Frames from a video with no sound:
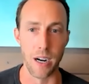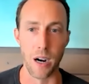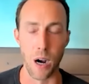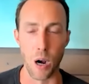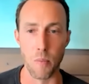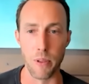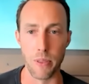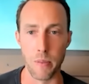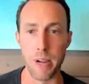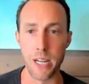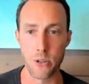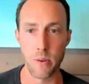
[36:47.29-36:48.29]
The
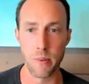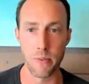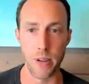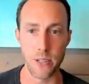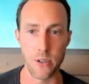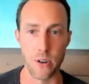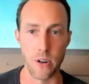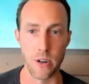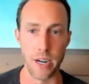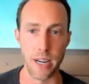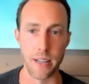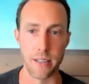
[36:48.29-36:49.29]
mainstream investor